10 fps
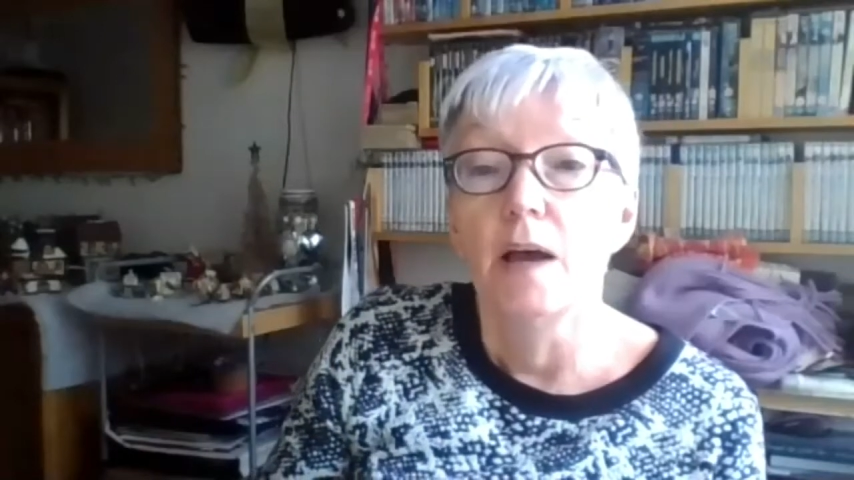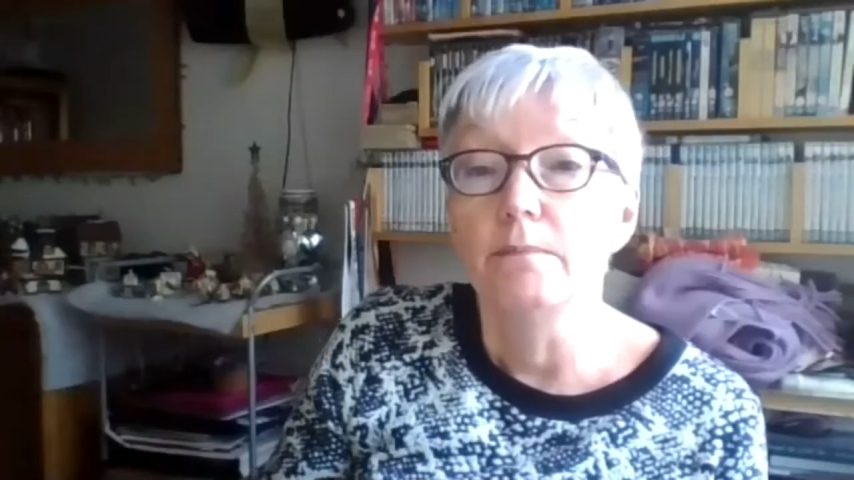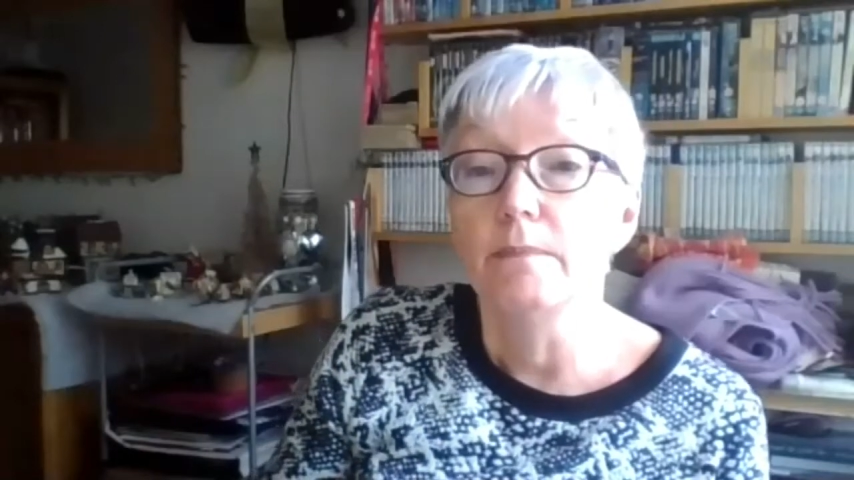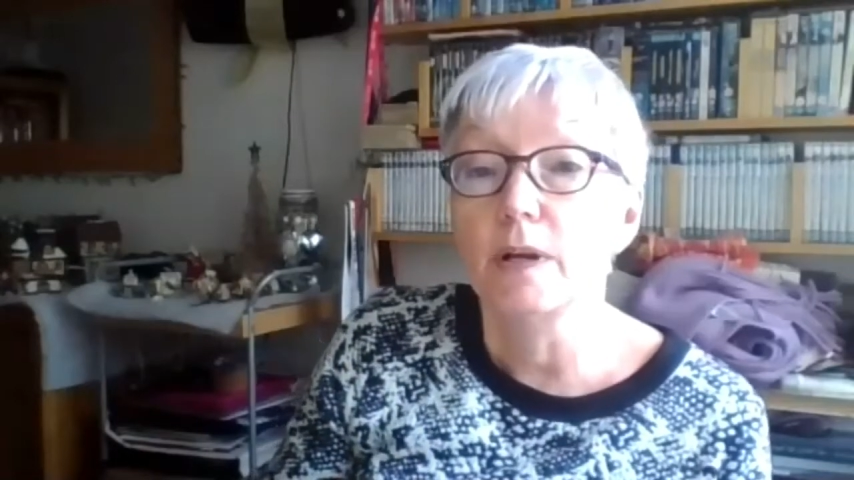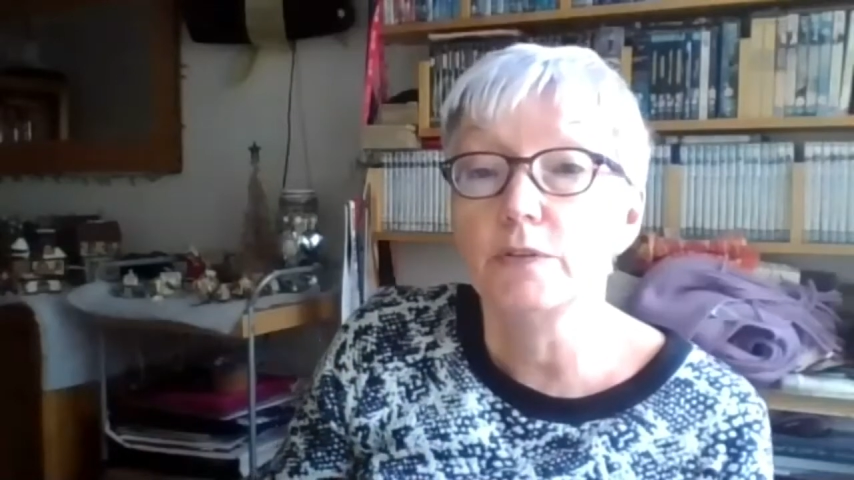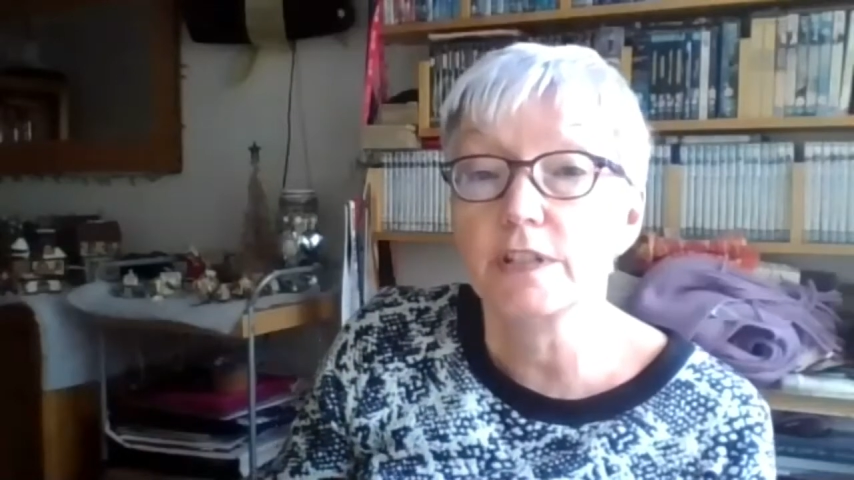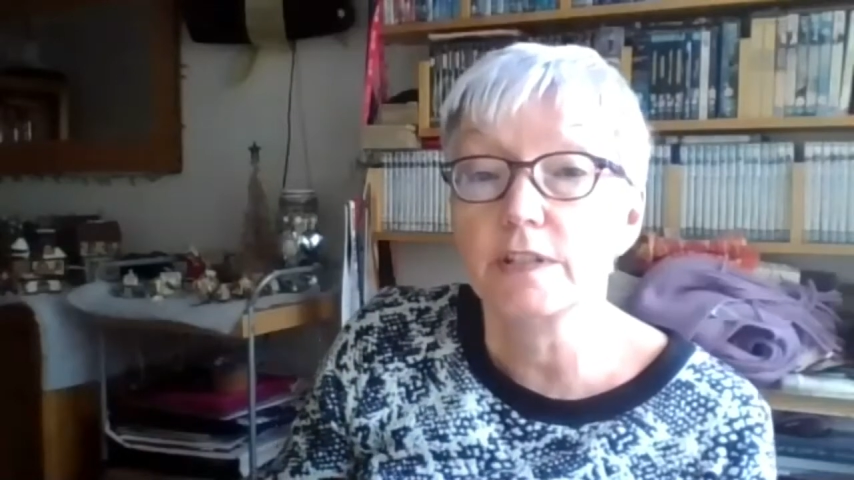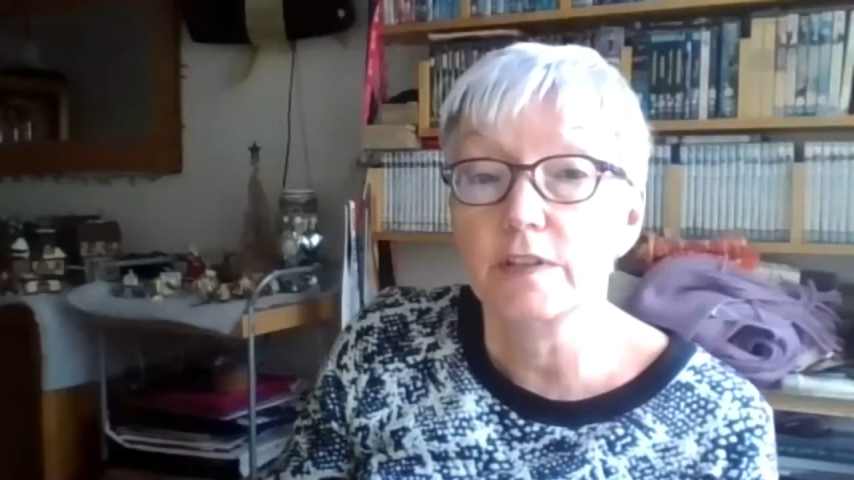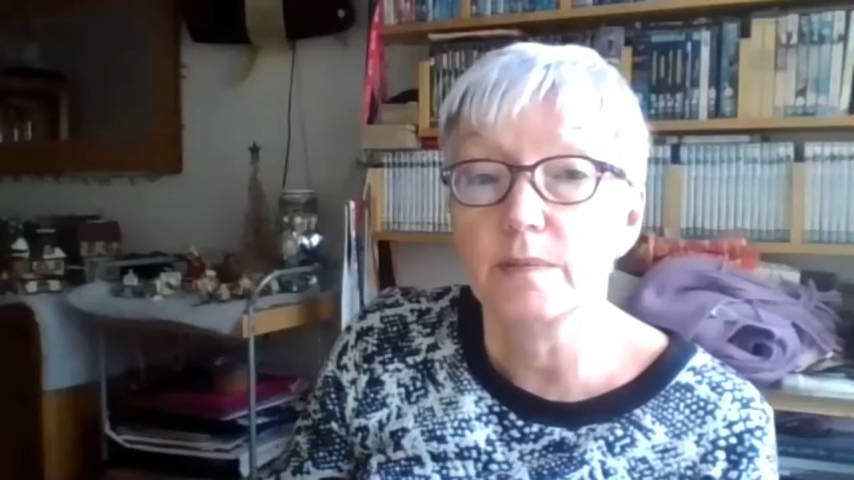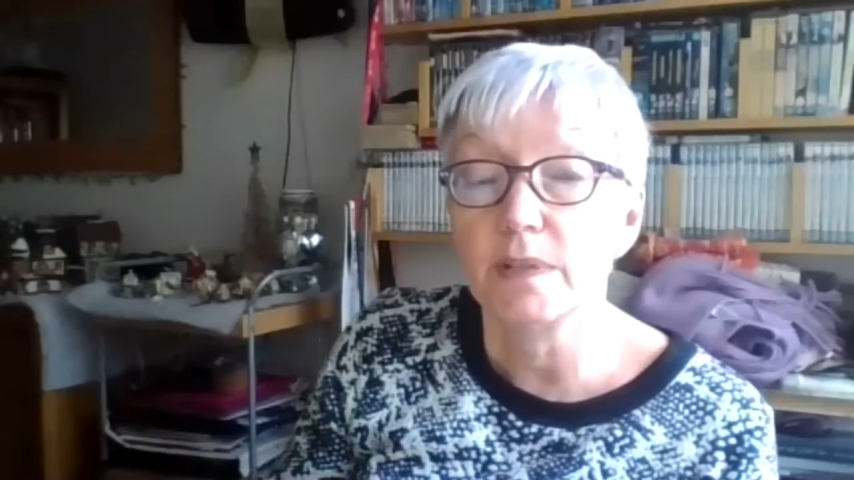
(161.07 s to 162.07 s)
Most
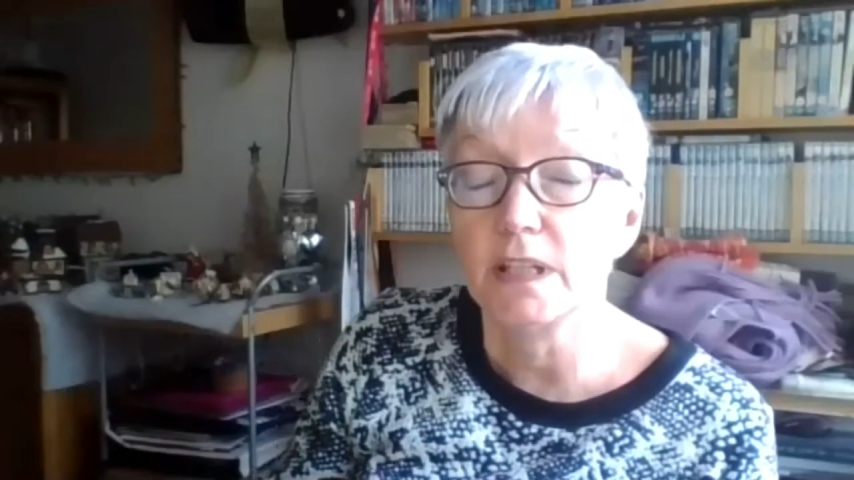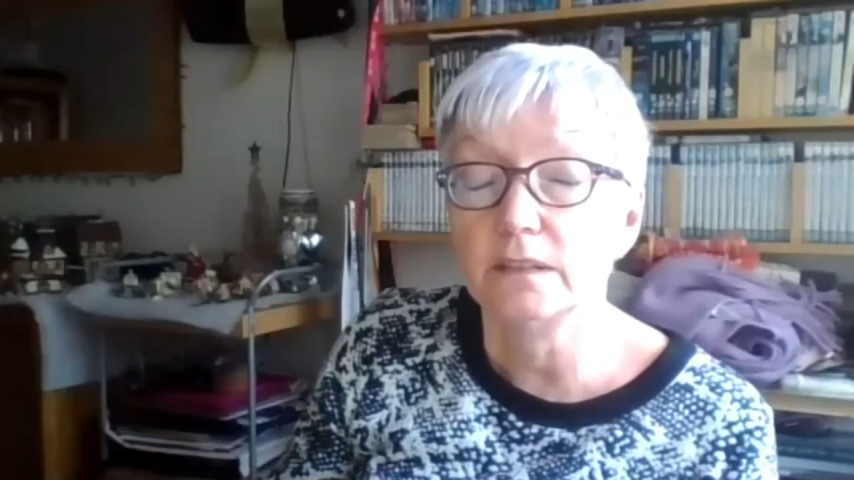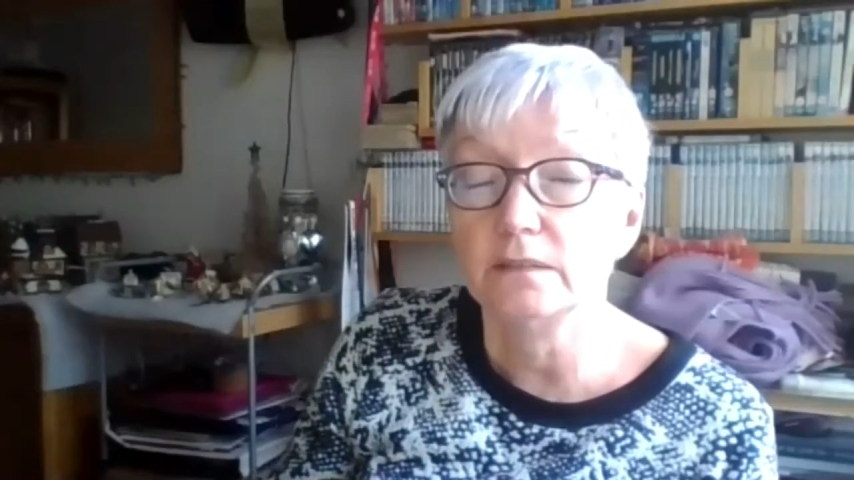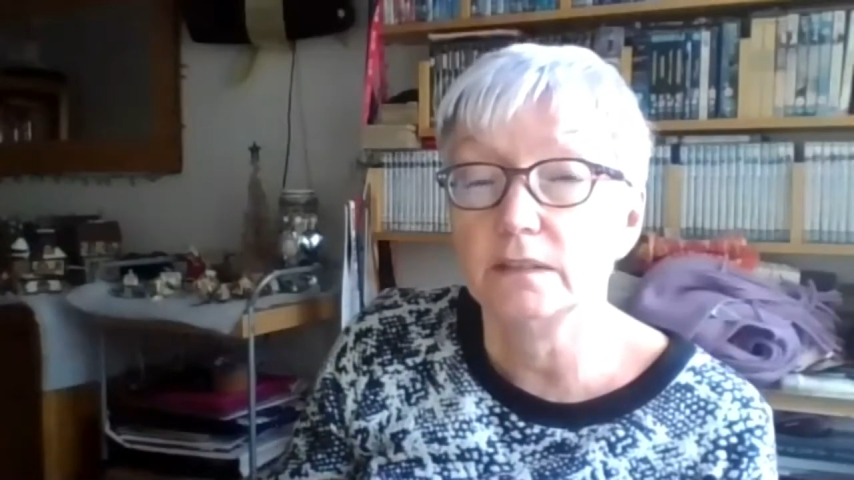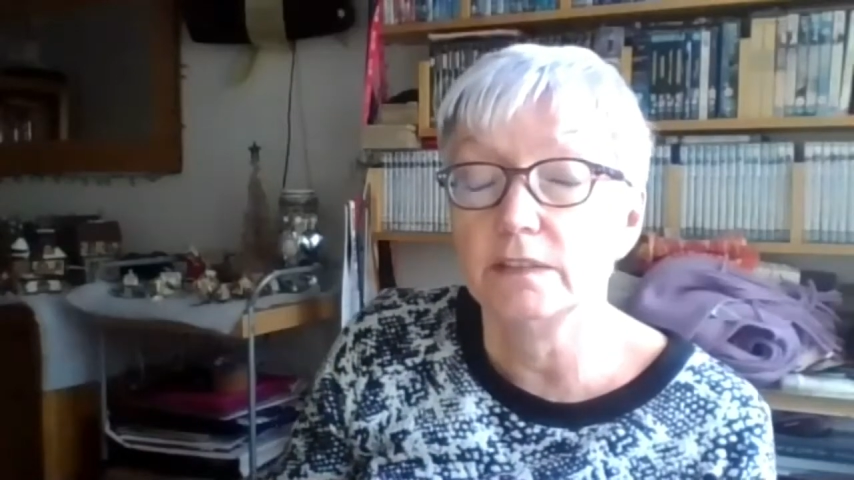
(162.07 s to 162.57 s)
of them are the